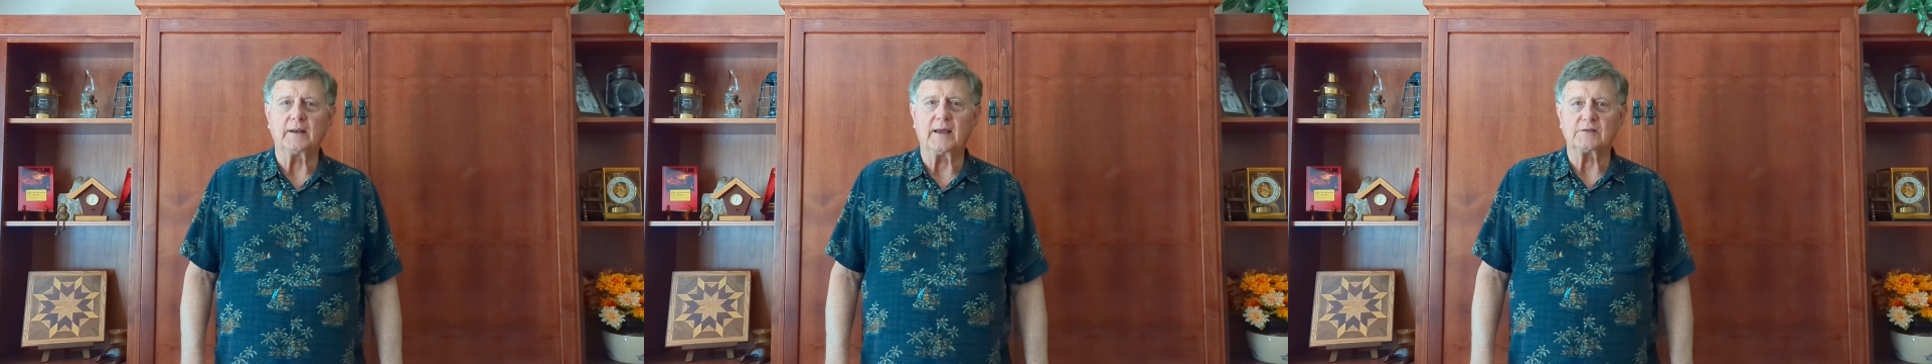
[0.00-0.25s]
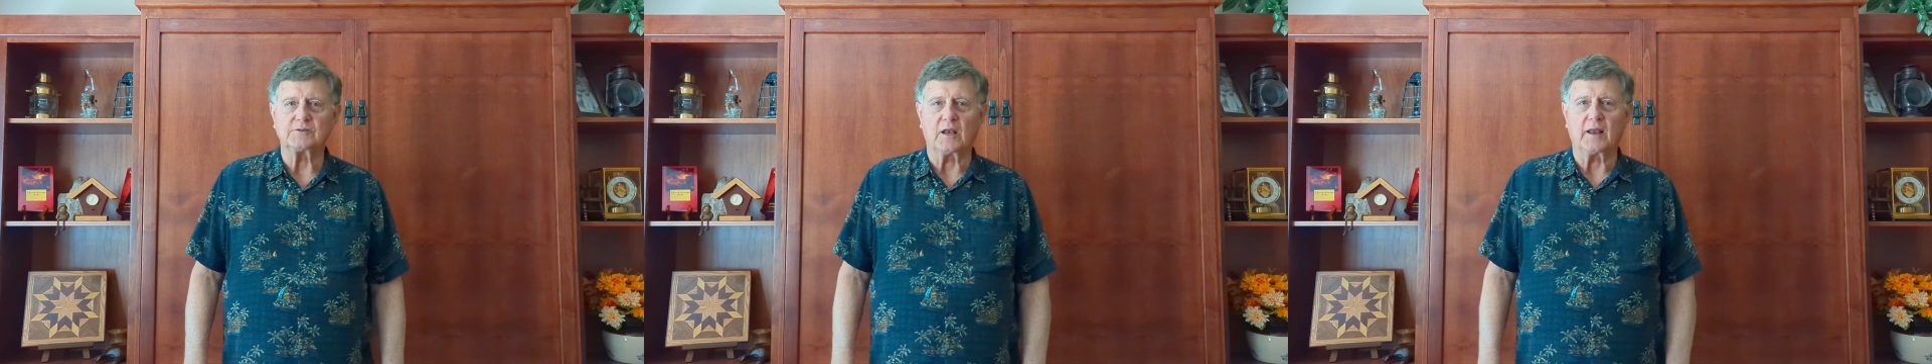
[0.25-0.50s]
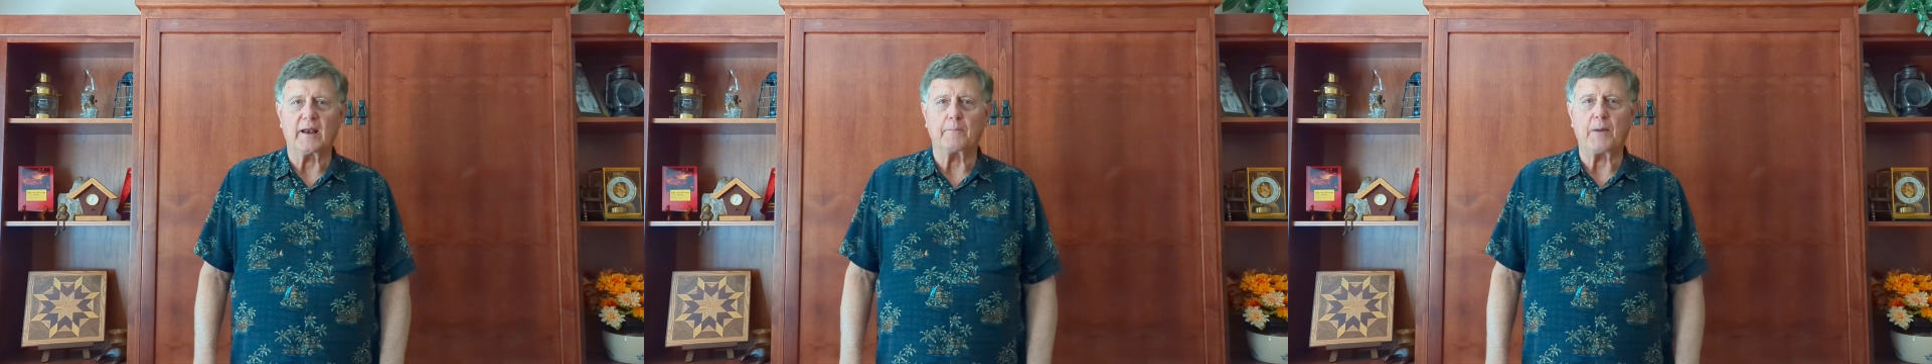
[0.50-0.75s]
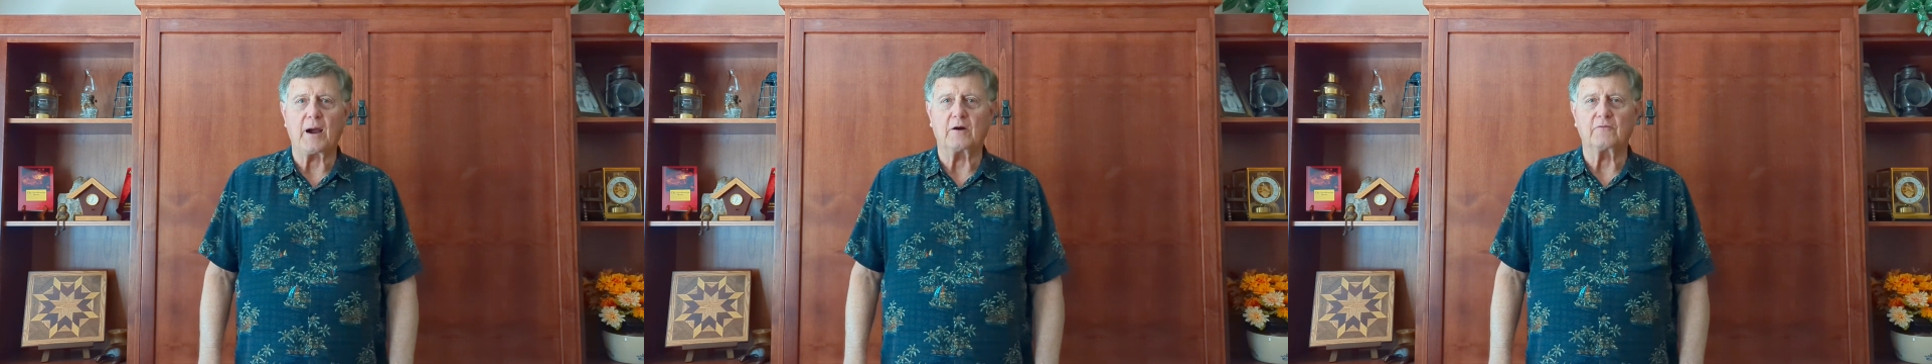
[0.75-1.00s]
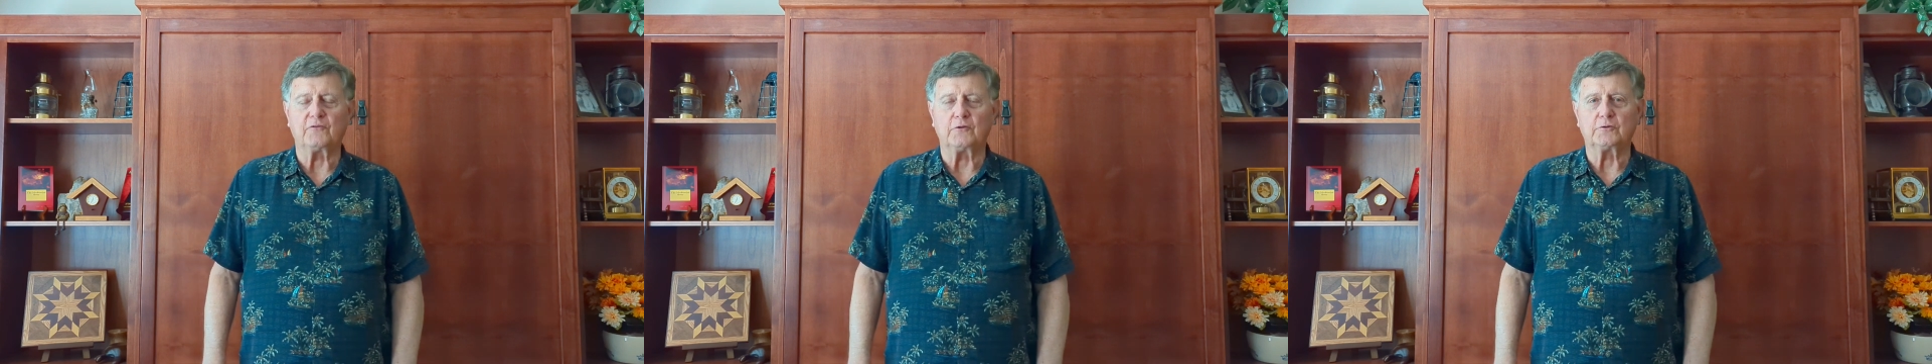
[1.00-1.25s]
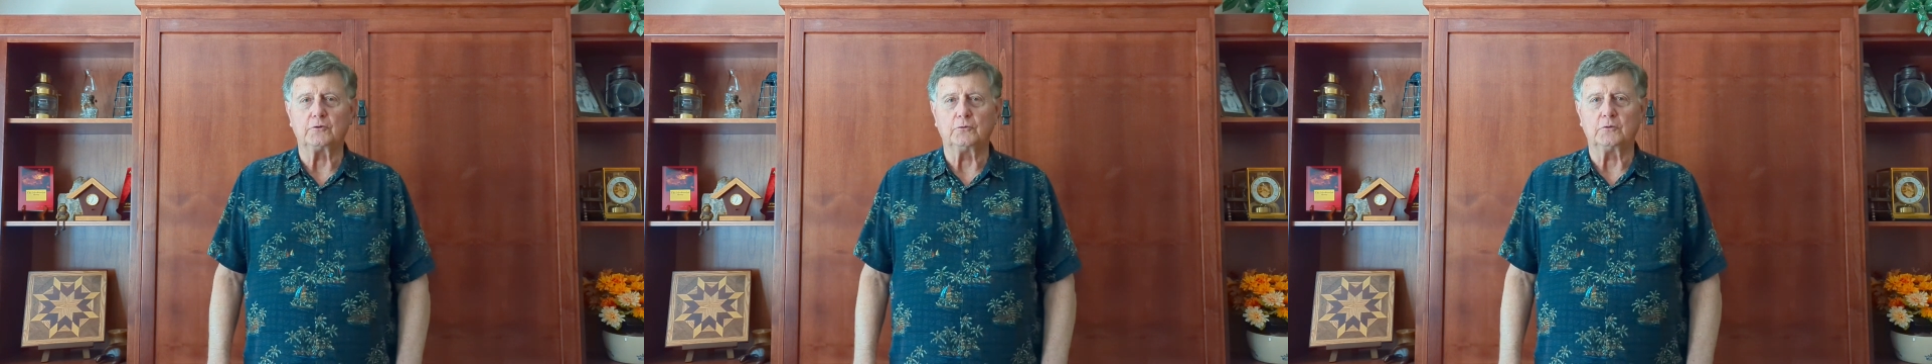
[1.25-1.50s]
has a lot of powerful
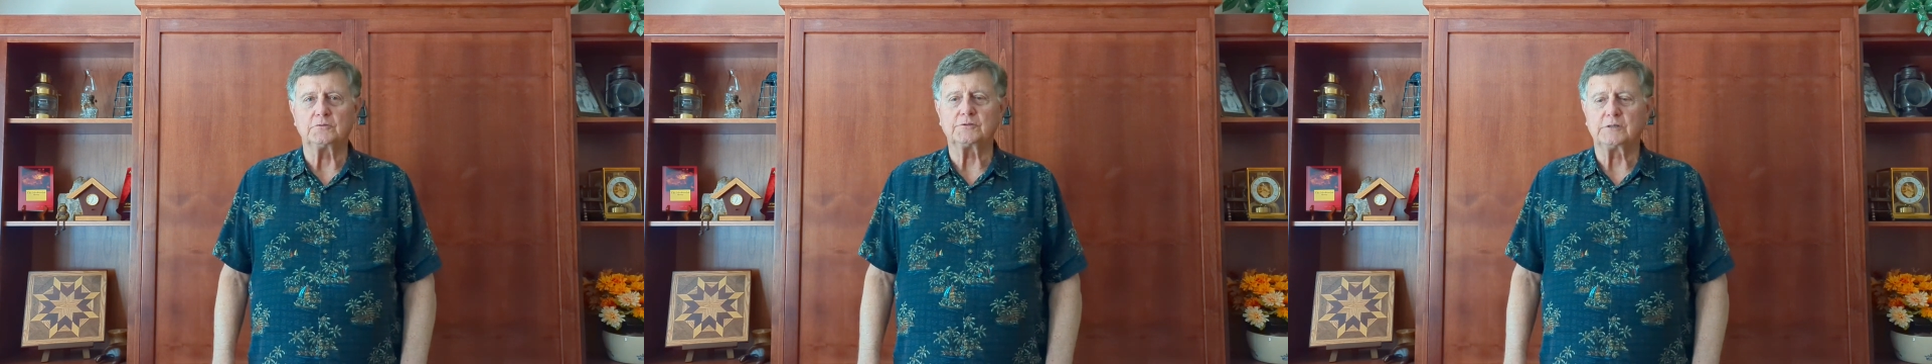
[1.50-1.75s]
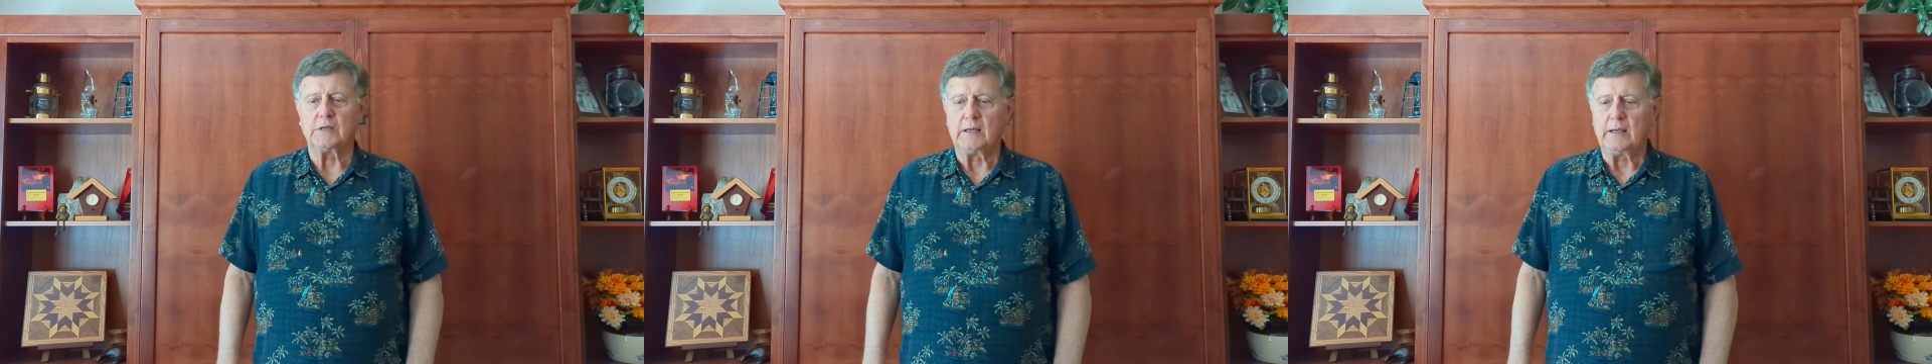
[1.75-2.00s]
tools.